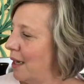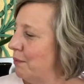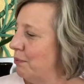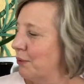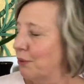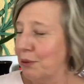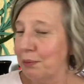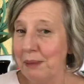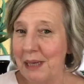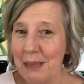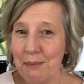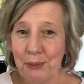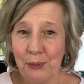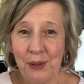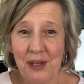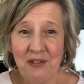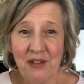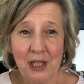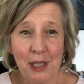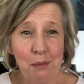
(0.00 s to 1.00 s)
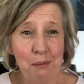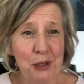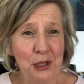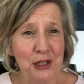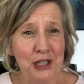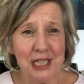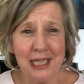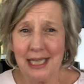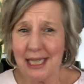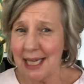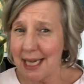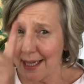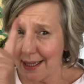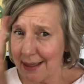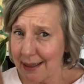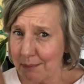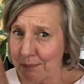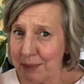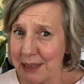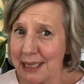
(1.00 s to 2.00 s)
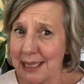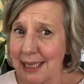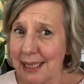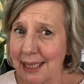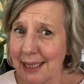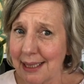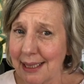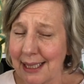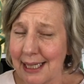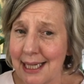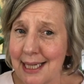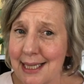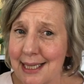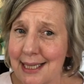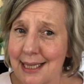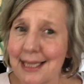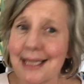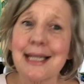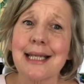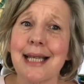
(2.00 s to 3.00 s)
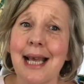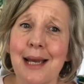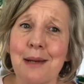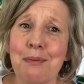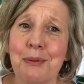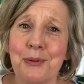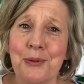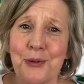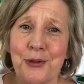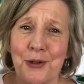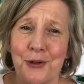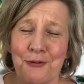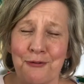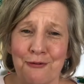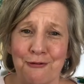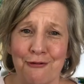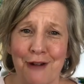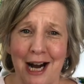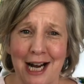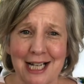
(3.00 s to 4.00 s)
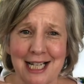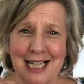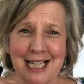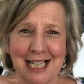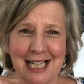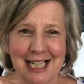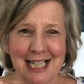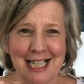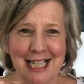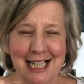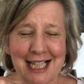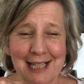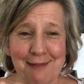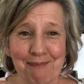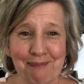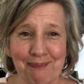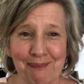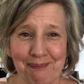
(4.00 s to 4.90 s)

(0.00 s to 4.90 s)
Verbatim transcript: Able to people in the community, particularly disabled writers.